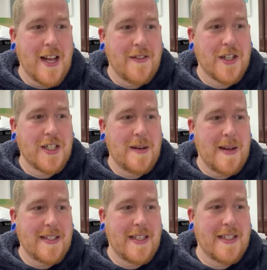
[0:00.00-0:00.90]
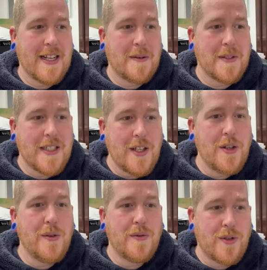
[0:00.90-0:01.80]
Have a good night, besties. And I will see
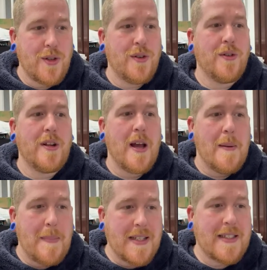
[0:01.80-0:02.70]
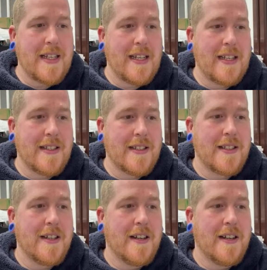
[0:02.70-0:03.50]
you soon, besties.